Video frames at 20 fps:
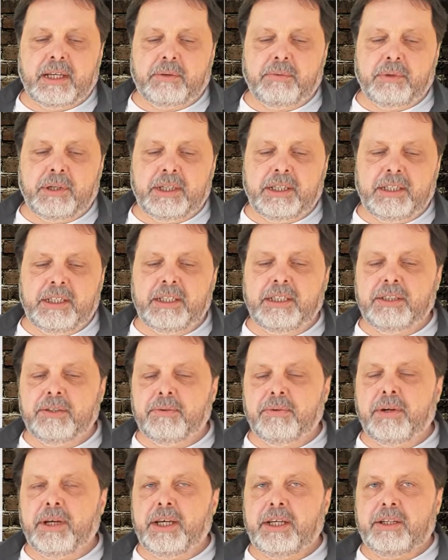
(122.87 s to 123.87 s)
that we can
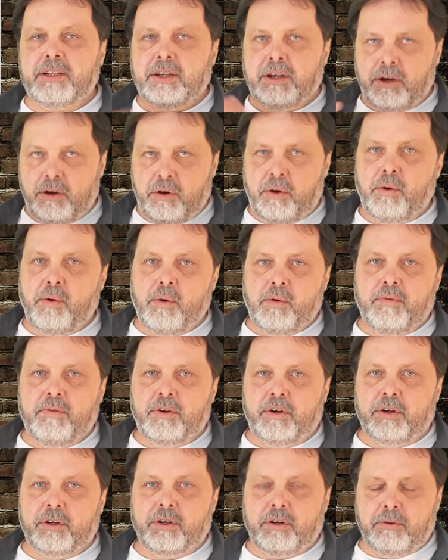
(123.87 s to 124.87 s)
iterate
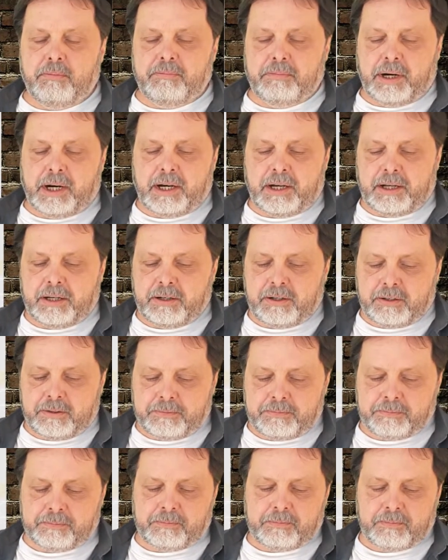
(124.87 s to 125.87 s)
over combined.
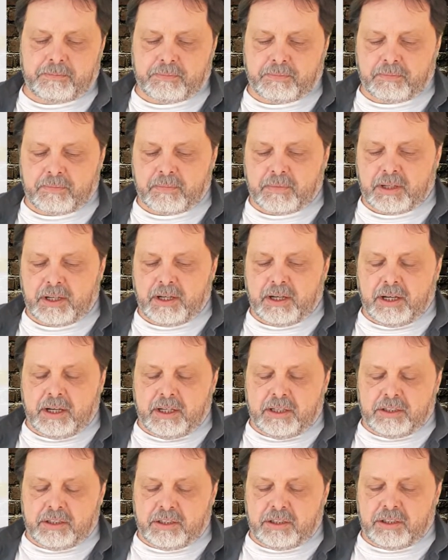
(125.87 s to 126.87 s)

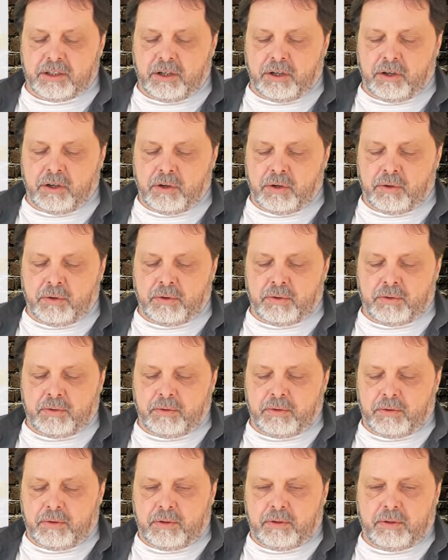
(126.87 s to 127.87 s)
So
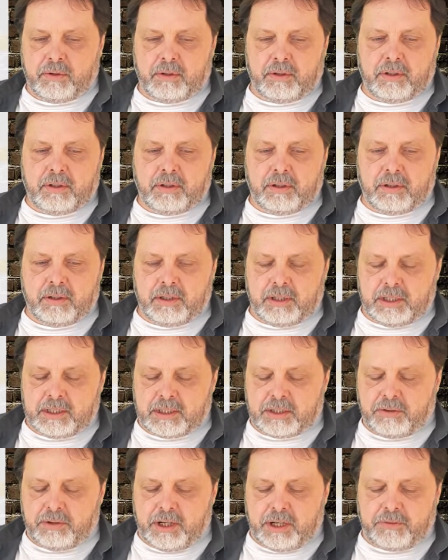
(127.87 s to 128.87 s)

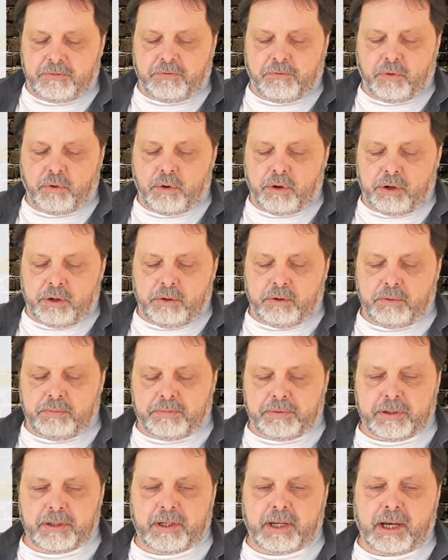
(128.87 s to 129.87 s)
let's create a for
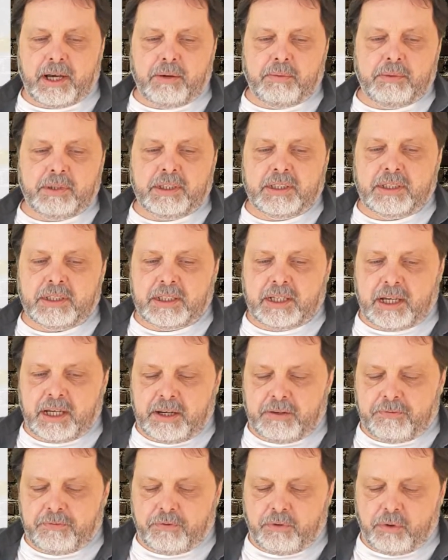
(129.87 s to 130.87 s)
loop, and we
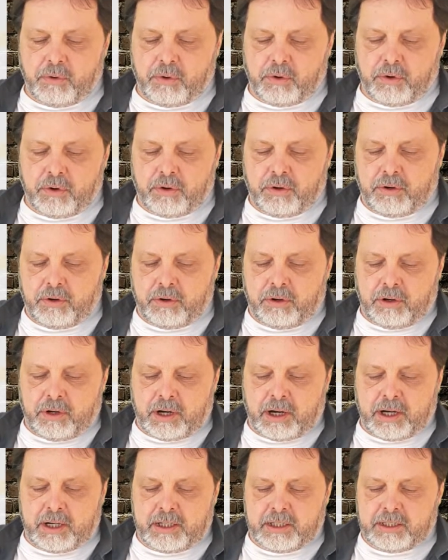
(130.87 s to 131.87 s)
say
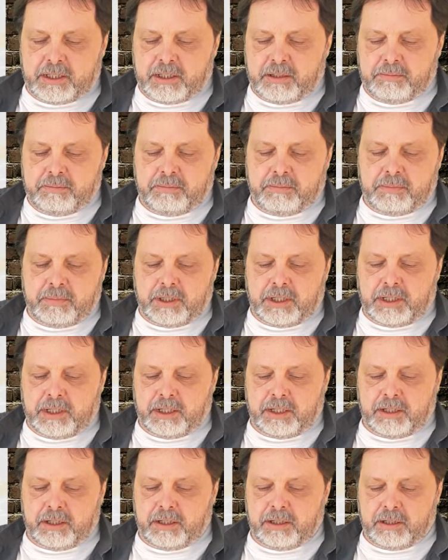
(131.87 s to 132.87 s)
for item
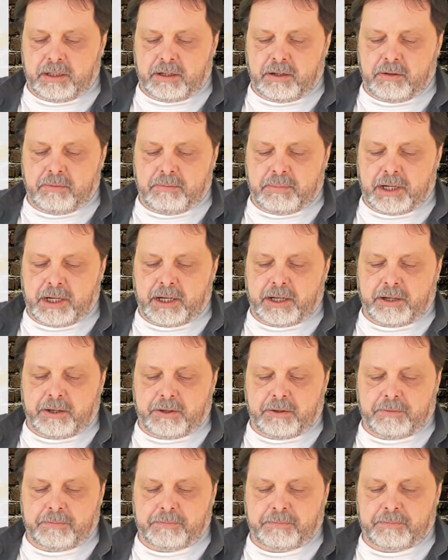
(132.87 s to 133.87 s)
in combined,